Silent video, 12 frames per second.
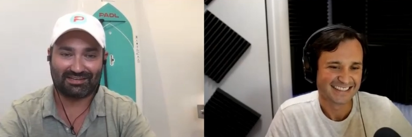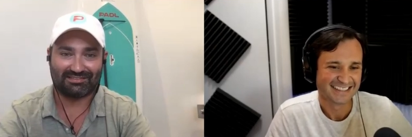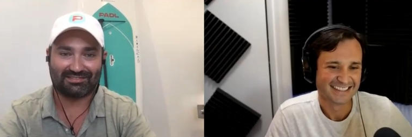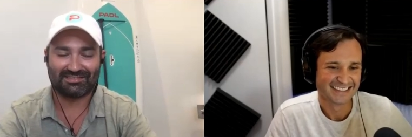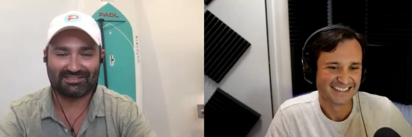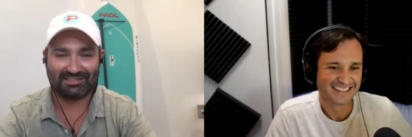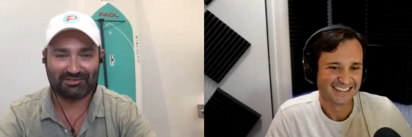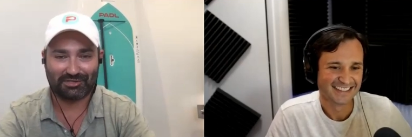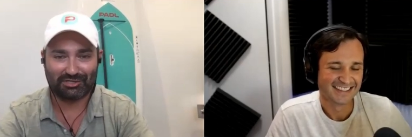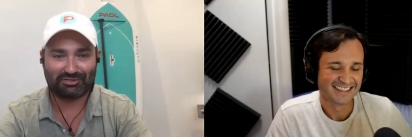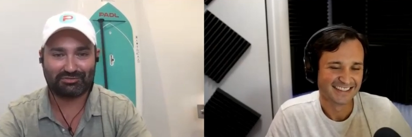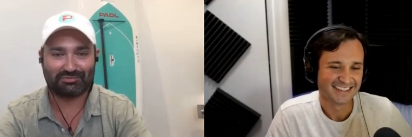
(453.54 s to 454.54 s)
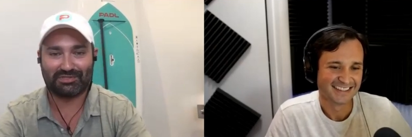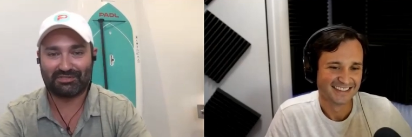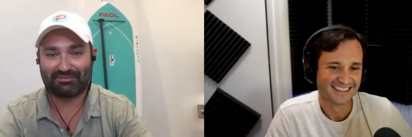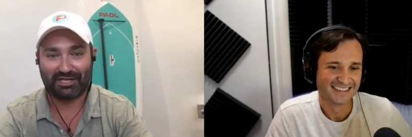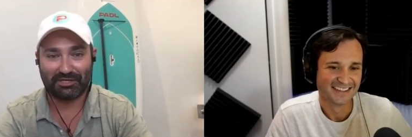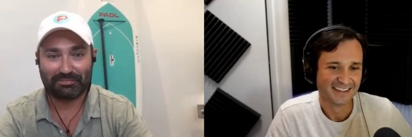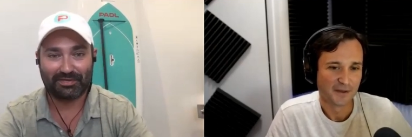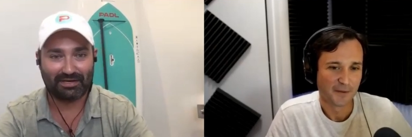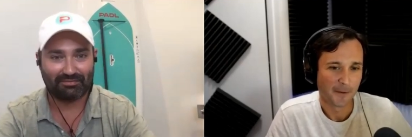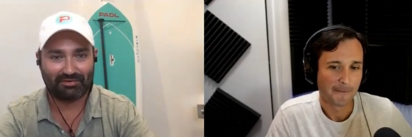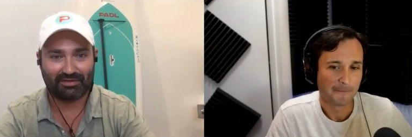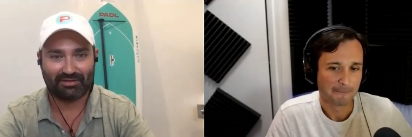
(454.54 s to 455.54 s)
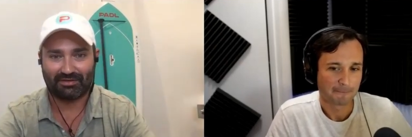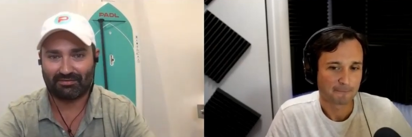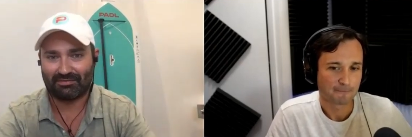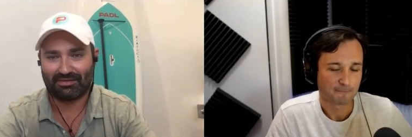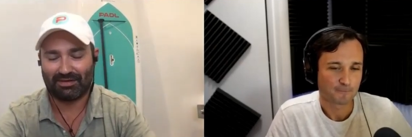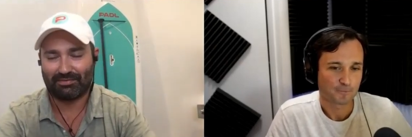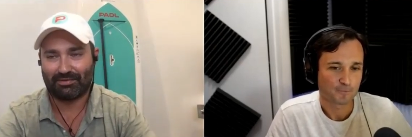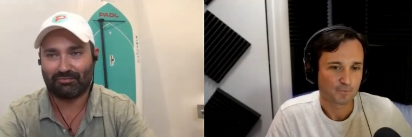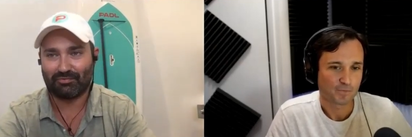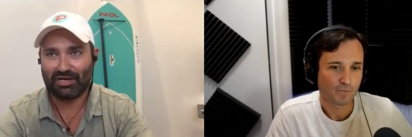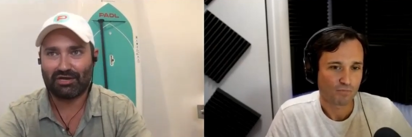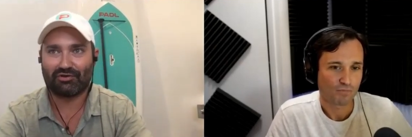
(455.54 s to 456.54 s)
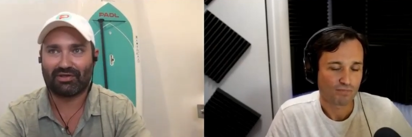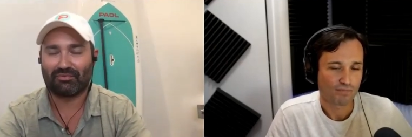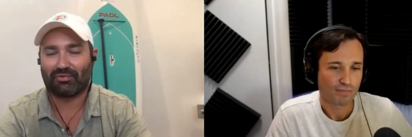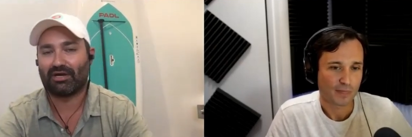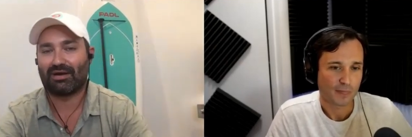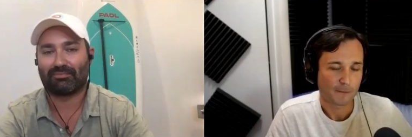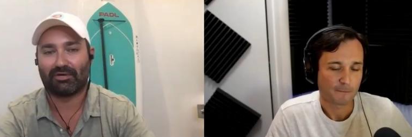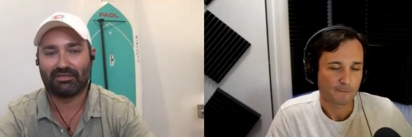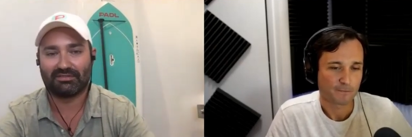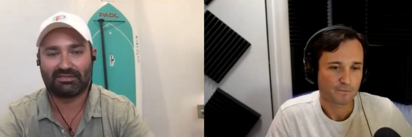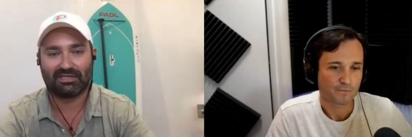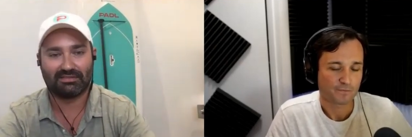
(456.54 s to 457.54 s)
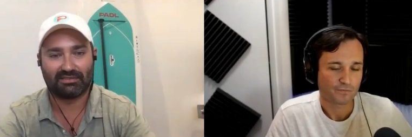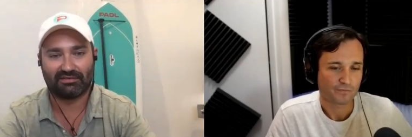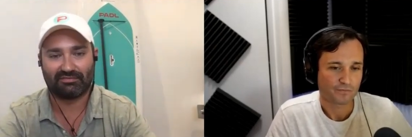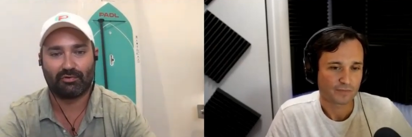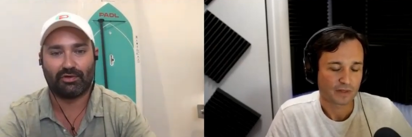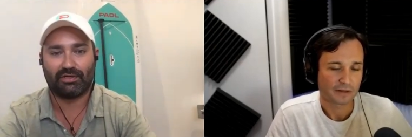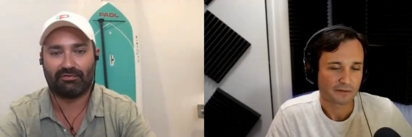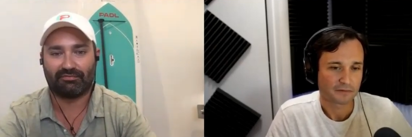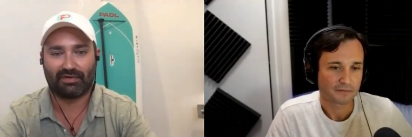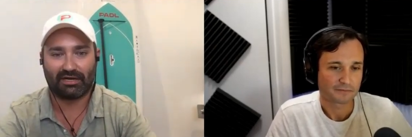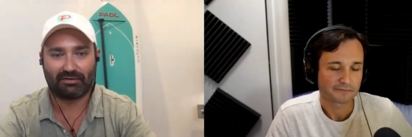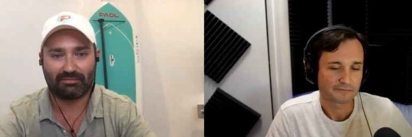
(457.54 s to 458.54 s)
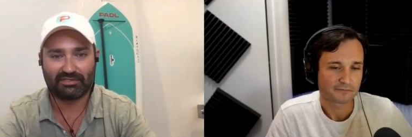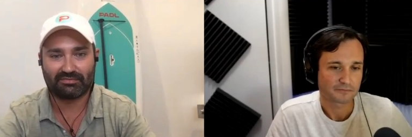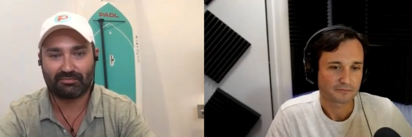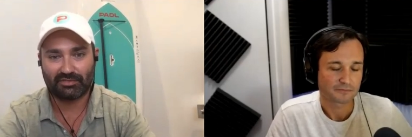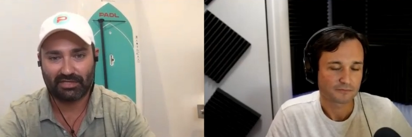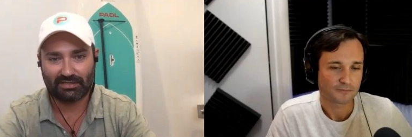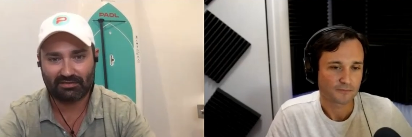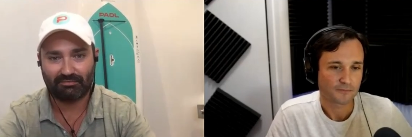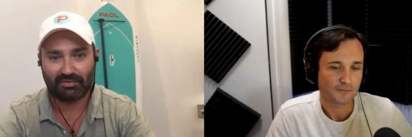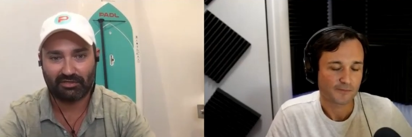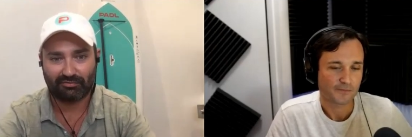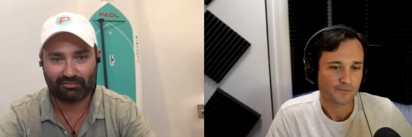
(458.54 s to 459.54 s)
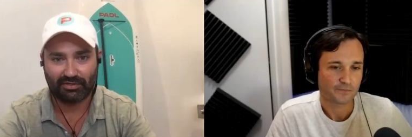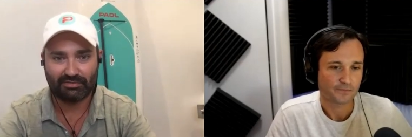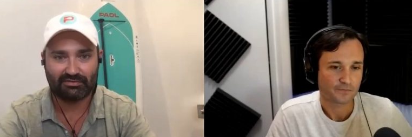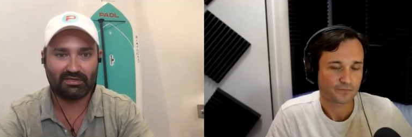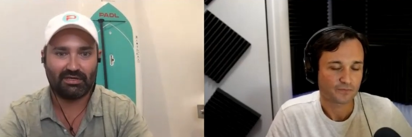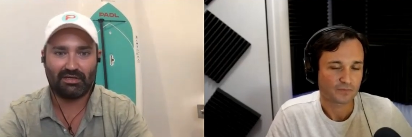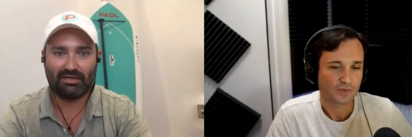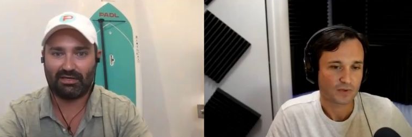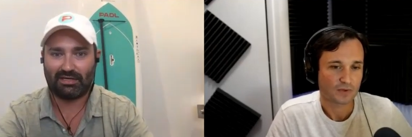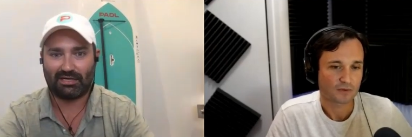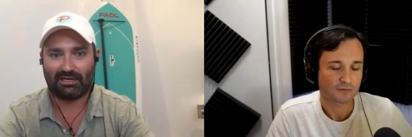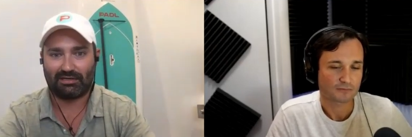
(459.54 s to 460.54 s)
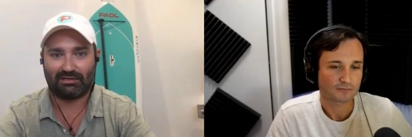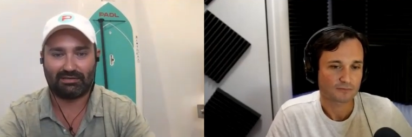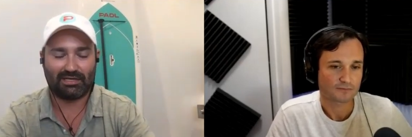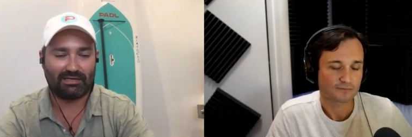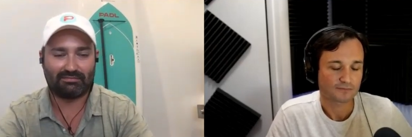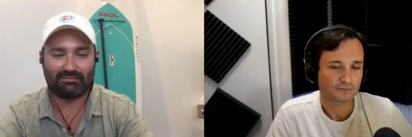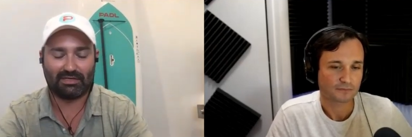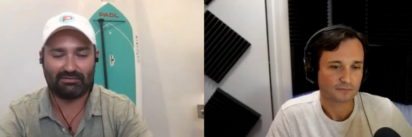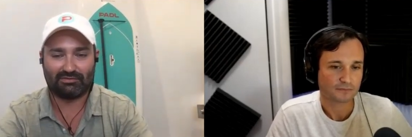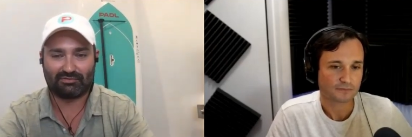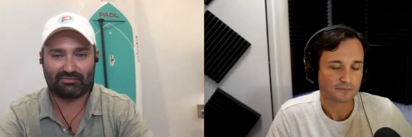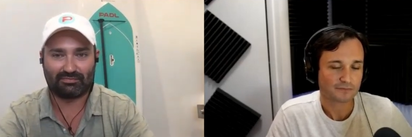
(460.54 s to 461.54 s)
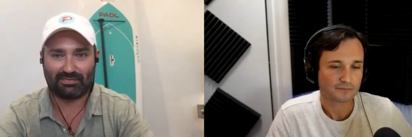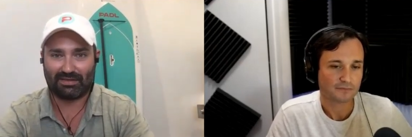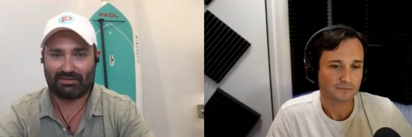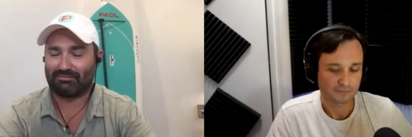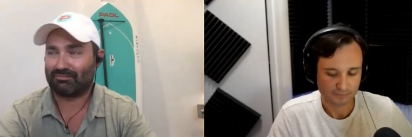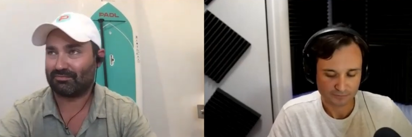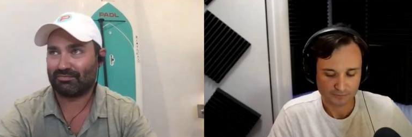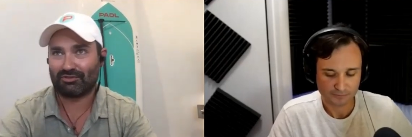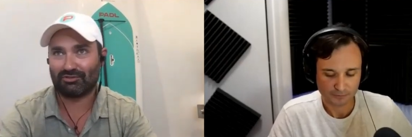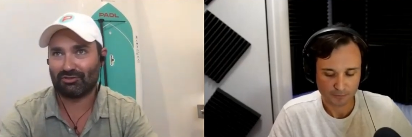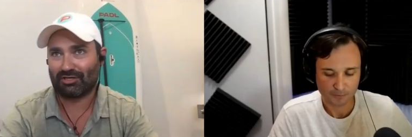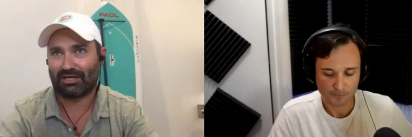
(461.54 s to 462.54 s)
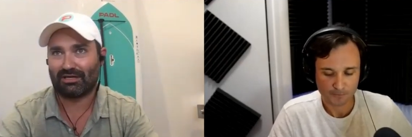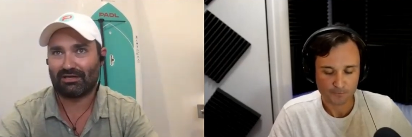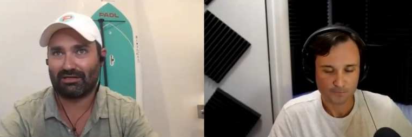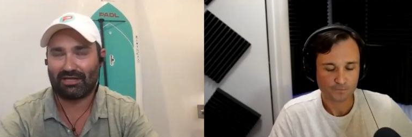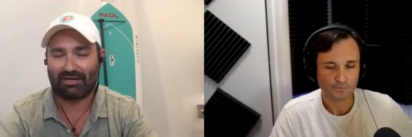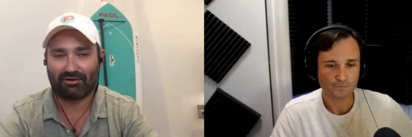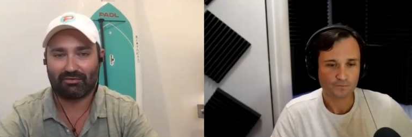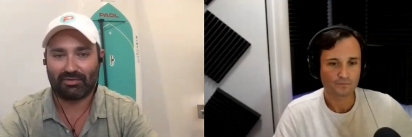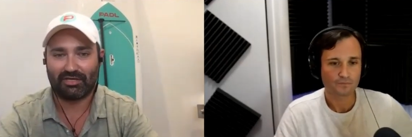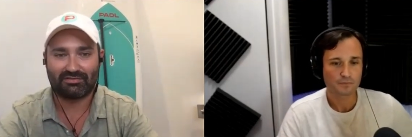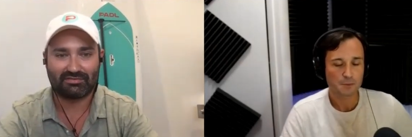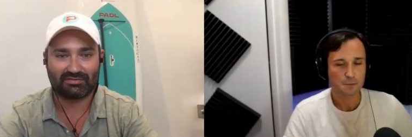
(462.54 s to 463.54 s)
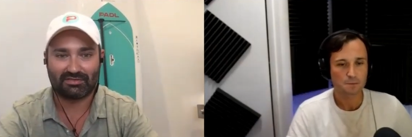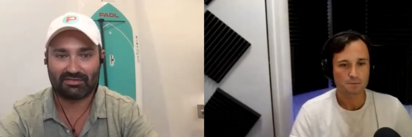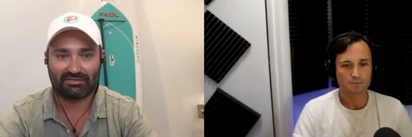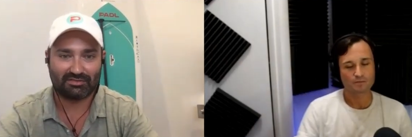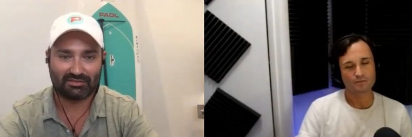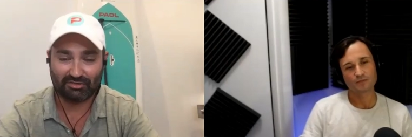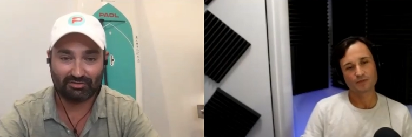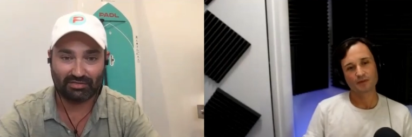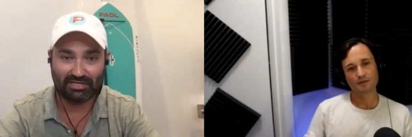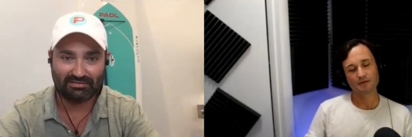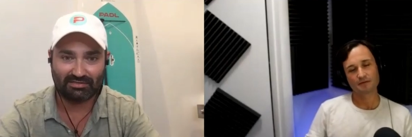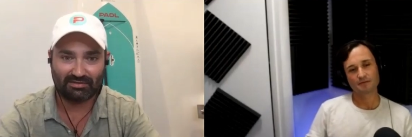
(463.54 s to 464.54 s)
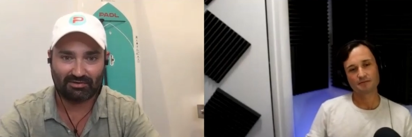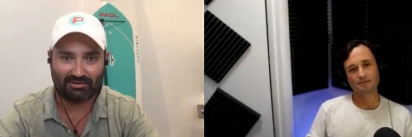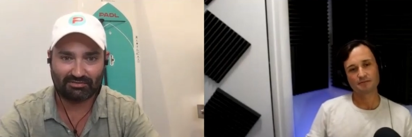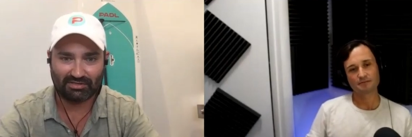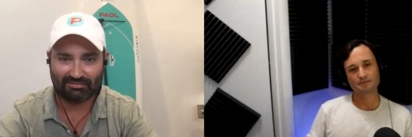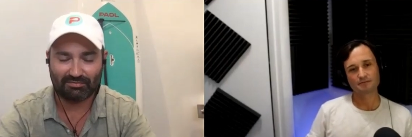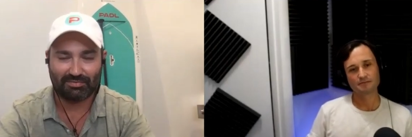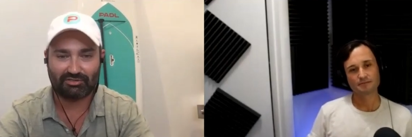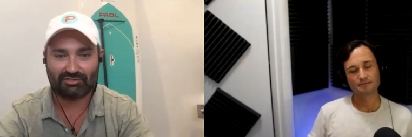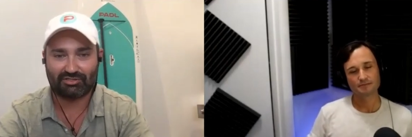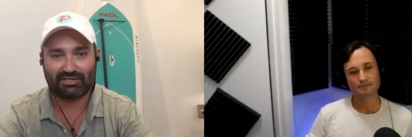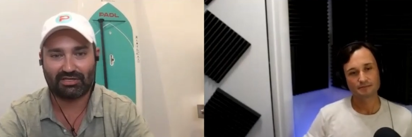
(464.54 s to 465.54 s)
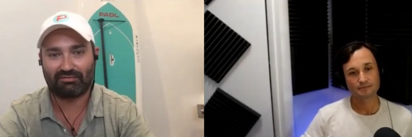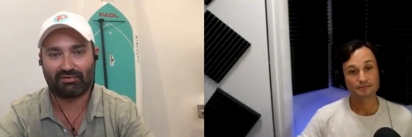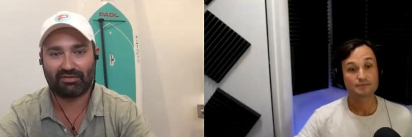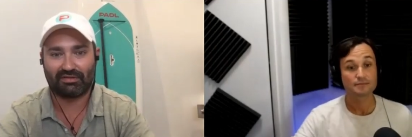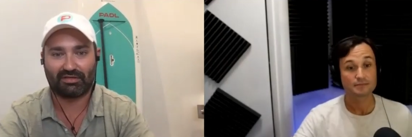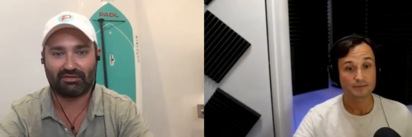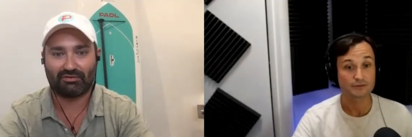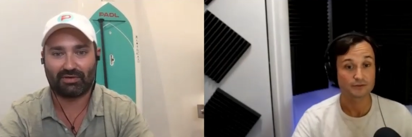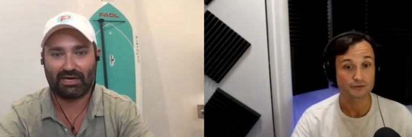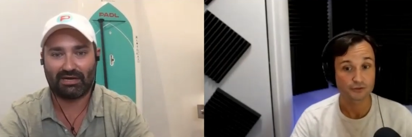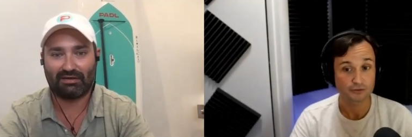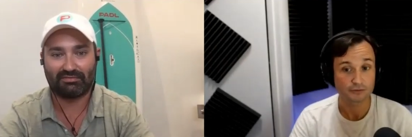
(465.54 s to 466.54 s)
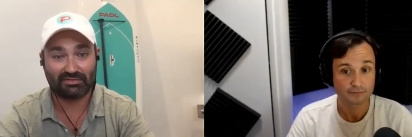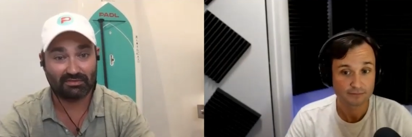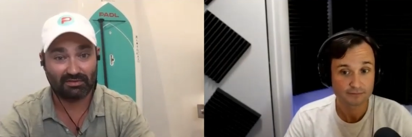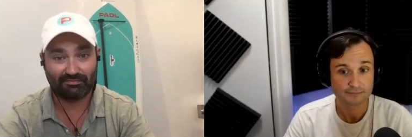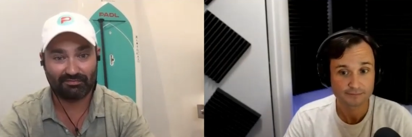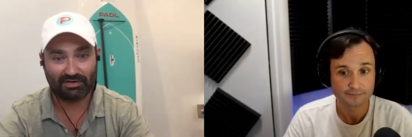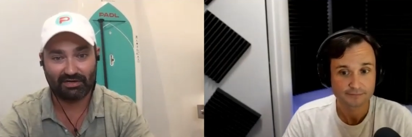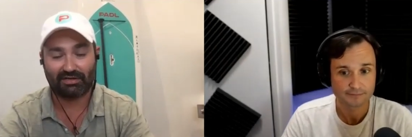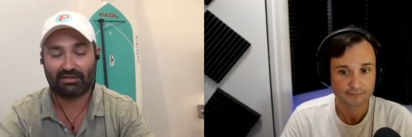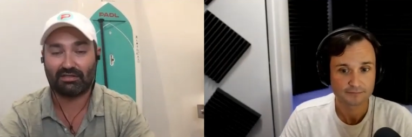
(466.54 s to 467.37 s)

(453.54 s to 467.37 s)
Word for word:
Speaker 1: that into consideration when developing everything. And I mean, we know that we operate sensitive marine environments and protected beachfronts, uh, and and just I mean, you look at at our beaches and it's the turtle nesting grounds. You have to make sure that everything that you have very